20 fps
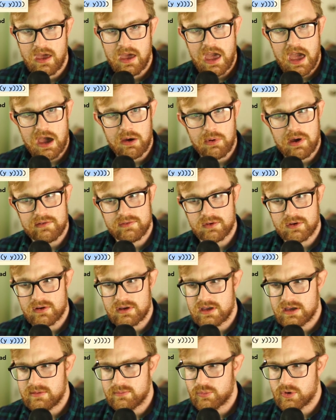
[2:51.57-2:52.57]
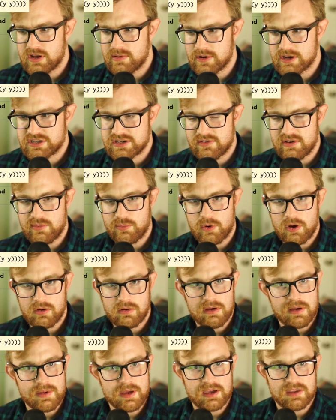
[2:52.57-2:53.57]
However, in pretty much every
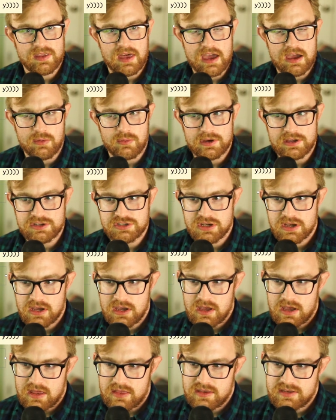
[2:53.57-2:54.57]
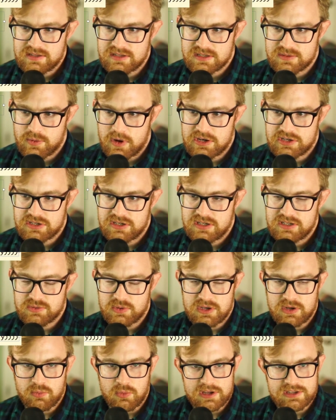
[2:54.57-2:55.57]
programming language, this expression is
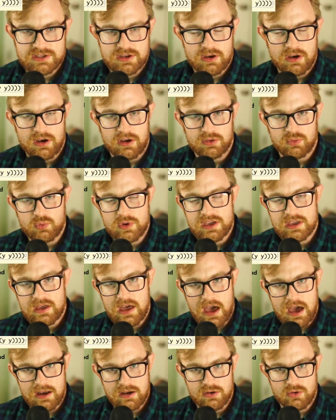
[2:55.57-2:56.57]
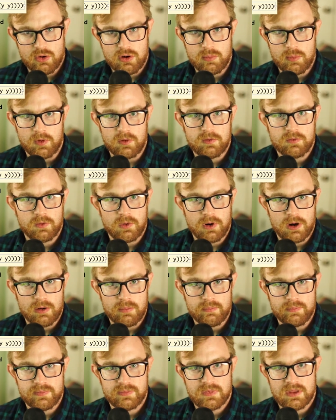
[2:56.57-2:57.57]
in what's called weak head normal
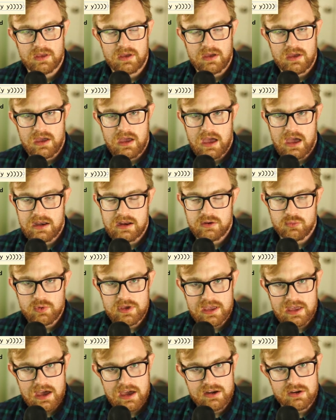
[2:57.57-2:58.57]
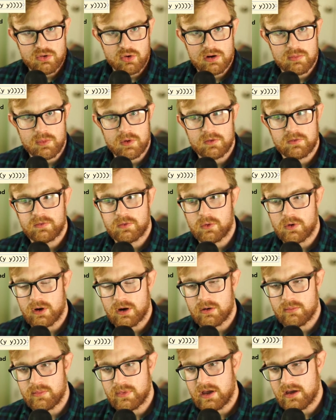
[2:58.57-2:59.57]
form. And in weak head normal
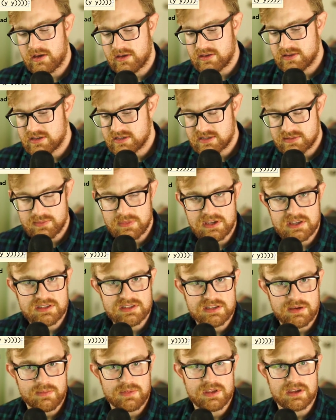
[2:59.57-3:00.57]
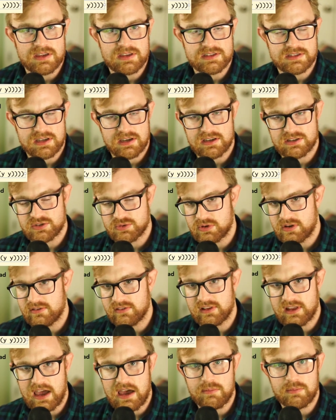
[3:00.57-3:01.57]
form, this means something is a sort of
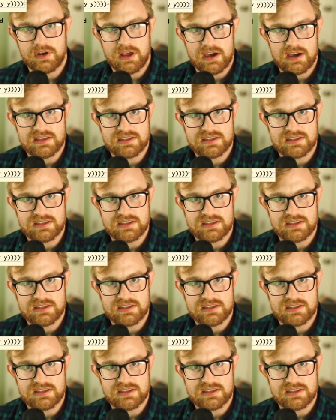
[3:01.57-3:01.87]
lambda.